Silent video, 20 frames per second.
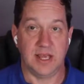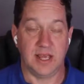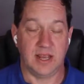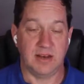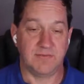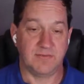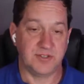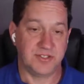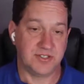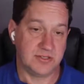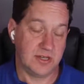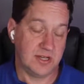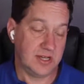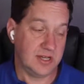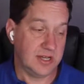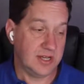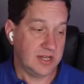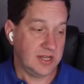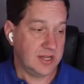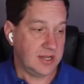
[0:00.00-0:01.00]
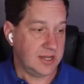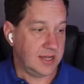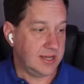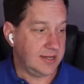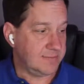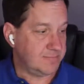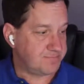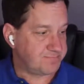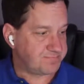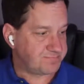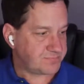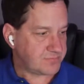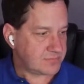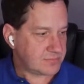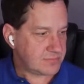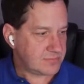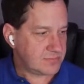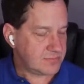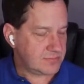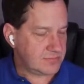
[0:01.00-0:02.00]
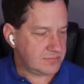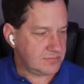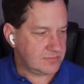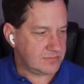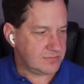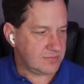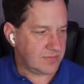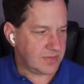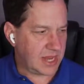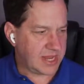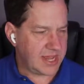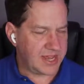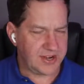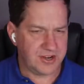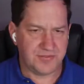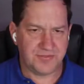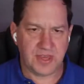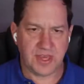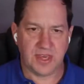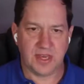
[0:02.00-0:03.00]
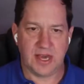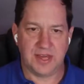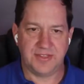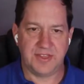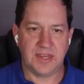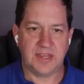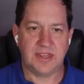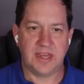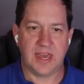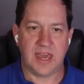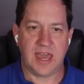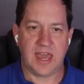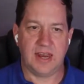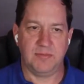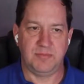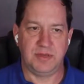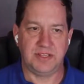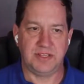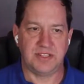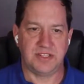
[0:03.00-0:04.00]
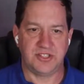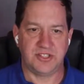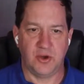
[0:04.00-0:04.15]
And um, I don't know if I think they had a business